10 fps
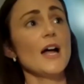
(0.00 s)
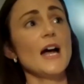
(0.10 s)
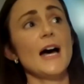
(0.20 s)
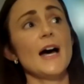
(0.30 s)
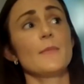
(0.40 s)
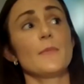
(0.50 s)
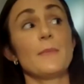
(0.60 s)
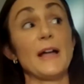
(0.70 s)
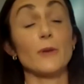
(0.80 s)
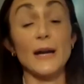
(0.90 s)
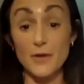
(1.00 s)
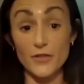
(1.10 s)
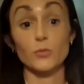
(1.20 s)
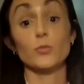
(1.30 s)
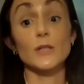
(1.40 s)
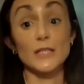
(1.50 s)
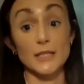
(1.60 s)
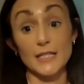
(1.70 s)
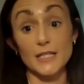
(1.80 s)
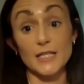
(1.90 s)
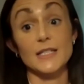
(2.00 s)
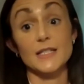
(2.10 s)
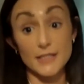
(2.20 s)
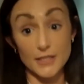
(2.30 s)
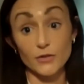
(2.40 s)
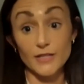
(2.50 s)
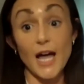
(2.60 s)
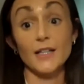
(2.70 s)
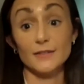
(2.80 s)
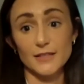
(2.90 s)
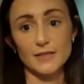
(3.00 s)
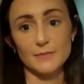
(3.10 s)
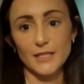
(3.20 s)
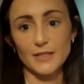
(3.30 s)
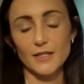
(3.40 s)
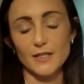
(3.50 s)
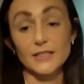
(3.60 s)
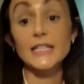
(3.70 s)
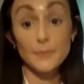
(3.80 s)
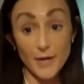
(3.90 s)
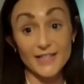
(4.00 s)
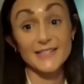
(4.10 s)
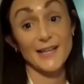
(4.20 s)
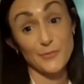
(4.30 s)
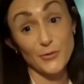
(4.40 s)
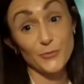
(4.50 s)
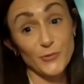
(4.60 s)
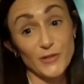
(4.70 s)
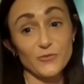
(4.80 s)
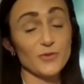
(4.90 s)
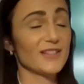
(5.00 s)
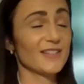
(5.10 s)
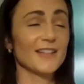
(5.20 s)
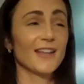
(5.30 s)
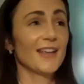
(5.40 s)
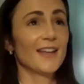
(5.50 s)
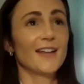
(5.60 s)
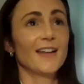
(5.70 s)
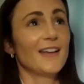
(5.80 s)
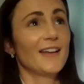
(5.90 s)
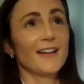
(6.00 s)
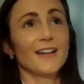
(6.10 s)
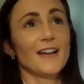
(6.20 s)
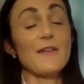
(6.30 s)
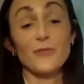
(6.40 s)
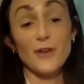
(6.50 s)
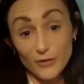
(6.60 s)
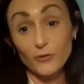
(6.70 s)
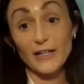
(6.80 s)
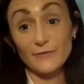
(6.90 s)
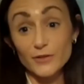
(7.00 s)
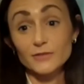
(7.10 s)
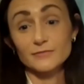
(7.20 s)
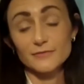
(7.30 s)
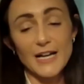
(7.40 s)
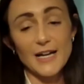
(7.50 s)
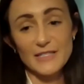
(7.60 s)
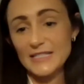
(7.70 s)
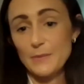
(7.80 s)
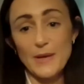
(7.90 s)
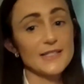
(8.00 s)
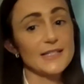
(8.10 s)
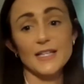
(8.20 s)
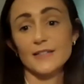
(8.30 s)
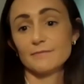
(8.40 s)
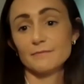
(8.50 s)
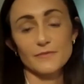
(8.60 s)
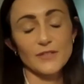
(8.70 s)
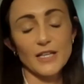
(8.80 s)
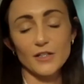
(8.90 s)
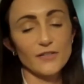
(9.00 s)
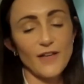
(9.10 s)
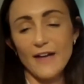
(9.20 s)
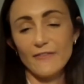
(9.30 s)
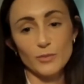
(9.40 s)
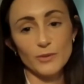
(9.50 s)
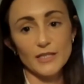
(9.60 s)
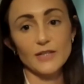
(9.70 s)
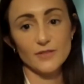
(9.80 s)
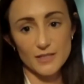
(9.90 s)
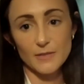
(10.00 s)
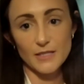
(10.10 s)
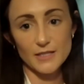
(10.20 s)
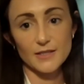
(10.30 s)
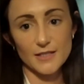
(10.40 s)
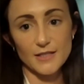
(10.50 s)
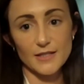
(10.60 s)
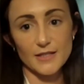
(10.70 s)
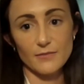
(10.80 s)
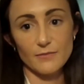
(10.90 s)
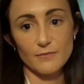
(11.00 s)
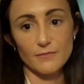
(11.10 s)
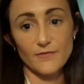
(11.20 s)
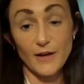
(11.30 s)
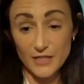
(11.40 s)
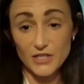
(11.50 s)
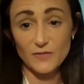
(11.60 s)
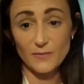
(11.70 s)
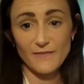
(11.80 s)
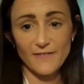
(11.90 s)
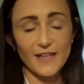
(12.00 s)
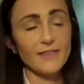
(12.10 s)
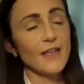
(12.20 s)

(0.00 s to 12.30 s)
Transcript: My grandmother really instilled that in me, leading by example, which was, I'm forever grateful. It's the best thing that could have ever been given to me is the foundation of my faith.